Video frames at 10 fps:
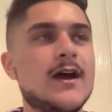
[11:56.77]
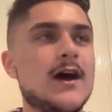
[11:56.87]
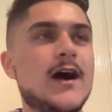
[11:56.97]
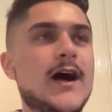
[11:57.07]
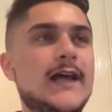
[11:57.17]

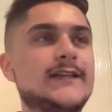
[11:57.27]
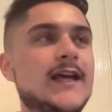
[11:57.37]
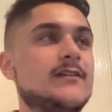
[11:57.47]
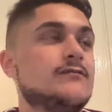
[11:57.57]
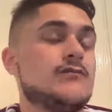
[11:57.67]
and
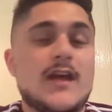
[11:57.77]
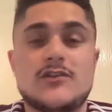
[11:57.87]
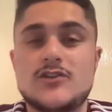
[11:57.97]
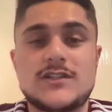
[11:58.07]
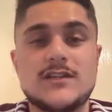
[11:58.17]
then yeah,
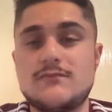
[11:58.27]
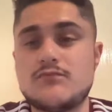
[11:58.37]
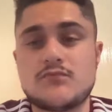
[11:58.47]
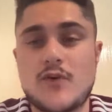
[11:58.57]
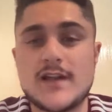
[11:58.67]
you just see
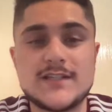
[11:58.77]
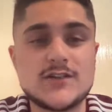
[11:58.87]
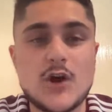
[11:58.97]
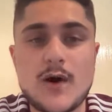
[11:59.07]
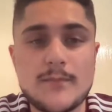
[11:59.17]
prices
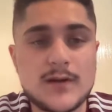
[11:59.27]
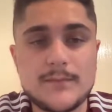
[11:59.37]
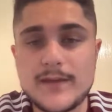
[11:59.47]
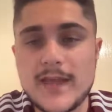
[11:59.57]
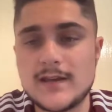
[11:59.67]
go up and
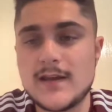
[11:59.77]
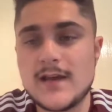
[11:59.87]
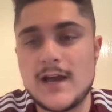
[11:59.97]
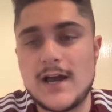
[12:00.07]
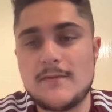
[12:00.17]
up again.
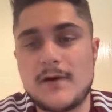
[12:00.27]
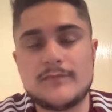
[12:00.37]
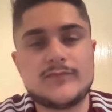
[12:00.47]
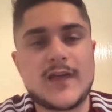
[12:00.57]
But